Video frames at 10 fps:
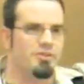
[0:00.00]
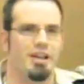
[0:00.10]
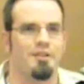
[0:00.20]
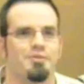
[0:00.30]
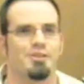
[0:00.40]
where we
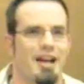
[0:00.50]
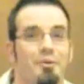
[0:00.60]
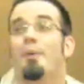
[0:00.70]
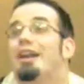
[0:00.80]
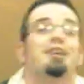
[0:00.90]
just kind of sit
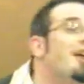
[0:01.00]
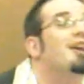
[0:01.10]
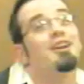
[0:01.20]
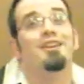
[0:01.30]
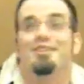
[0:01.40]
out waiting
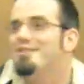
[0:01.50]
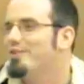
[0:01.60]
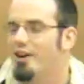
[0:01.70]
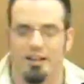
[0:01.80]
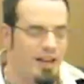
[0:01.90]
like idiots
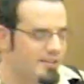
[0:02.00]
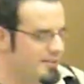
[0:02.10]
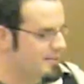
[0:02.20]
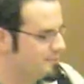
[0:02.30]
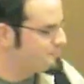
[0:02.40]
for our
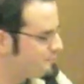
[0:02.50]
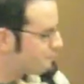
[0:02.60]
glasses.